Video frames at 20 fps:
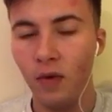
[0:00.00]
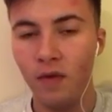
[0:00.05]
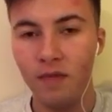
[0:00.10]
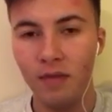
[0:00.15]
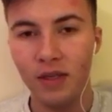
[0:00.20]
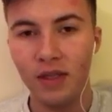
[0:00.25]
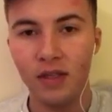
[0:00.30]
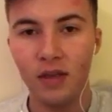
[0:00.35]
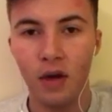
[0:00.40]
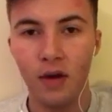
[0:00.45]
With
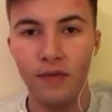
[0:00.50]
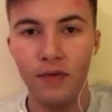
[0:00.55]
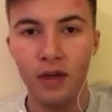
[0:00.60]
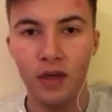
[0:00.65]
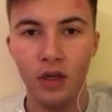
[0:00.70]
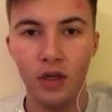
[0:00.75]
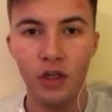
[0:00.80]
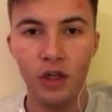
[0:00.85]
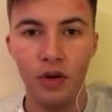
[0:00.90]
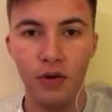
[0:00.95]
Mustafi
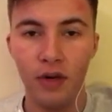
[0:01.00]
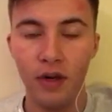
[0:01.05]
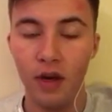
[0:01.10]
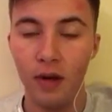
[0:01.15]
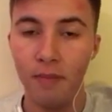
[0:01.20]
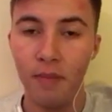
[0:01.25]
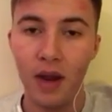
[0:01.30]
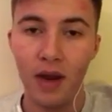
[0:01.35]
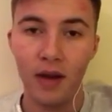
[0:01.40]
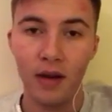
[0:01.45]
and Koscielny at
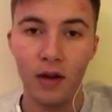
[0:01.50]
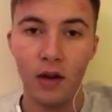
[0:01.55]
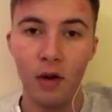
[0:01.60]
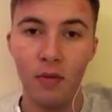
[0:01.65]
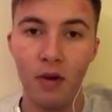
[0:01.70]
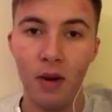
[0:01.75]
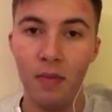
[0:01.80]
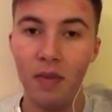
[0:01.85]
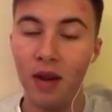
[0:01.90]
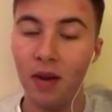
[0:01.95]
the back, I'd
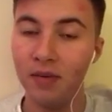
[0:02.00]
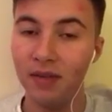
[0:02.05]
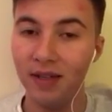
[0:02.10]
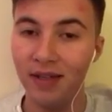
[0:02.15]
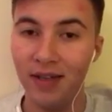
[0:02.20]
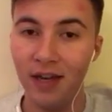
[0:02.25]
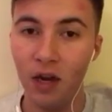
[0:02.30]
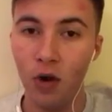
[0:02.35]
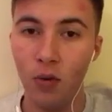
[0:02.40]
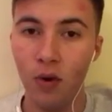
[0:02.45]
hope they'd be able to
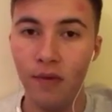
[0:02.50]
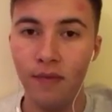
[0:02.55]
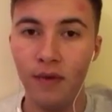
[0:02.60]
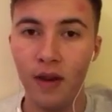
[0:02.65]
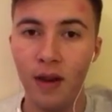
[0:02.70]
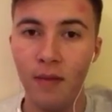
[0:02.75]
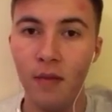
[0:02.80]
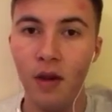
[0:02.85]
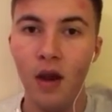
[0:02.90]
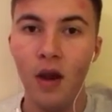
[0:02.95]
deal with
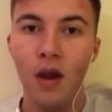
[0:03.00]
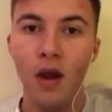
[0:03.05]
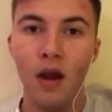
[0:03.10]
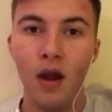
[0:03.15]
him.